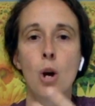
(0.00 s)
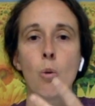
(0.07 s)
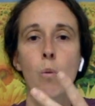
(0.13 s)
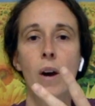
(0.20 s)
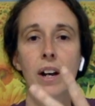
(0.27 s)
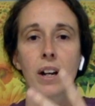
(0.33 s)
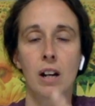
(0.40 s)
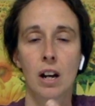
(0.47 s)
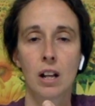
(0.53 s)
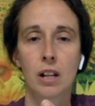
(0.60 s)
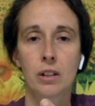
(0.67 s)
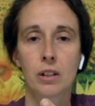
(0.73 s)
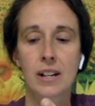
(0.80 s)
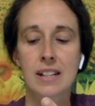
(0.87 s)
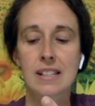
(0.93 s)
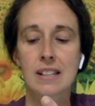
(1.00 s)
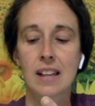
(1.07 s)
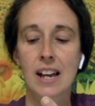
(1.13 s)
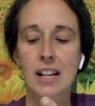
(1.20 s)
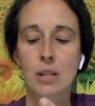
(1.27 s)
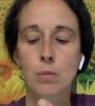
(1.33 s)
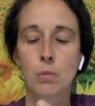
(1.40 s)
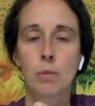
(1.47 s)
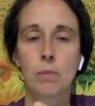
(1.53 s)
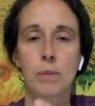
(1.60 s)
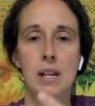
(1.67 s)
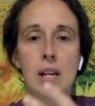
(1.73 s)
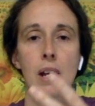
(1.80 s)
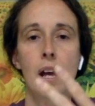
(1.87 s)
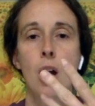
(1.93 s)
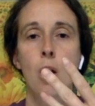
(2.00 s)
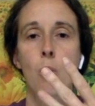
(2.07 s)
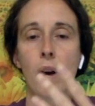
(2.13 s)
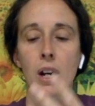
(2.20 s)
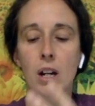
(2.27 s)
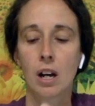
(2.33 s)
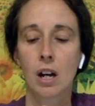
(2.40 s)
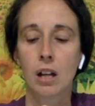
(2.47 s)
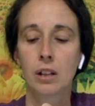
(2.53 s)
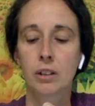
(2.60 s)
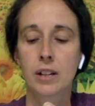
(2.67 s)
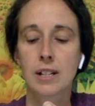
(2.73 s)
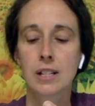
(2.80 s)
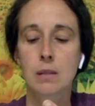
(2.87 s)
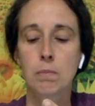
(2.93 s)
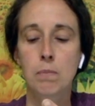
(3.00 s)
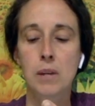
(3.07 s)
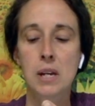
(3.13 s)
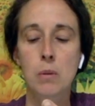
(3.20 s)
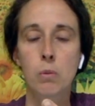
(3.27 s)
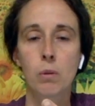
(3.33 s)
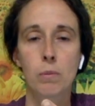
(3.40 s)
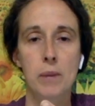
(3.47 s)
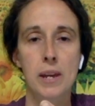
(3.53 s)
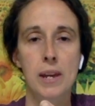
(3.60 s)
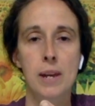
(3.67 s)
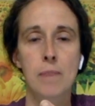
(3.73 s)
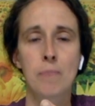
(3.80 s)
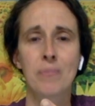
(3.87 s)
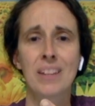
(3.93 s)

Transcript: what color its legs will be, what color its beak will be.